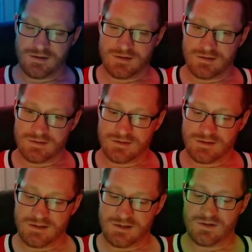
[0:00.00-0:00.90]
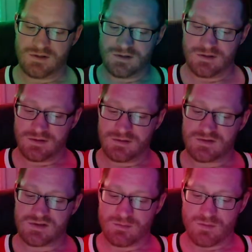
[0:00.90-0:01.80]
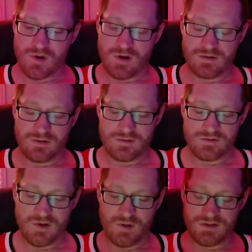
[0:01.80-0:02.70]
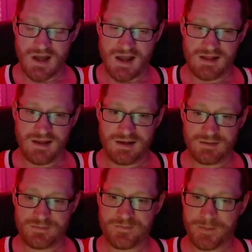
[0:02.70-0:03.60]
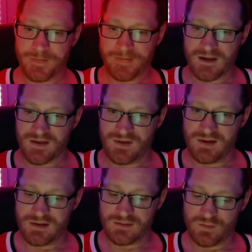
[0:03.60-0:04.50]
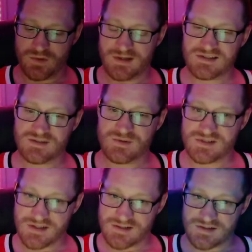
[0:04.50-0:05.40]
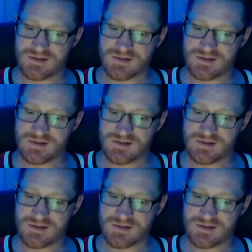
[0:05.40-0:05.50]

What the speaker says: leaving tomorrow to go to Thailand. I think. I'm waiting to see what he says.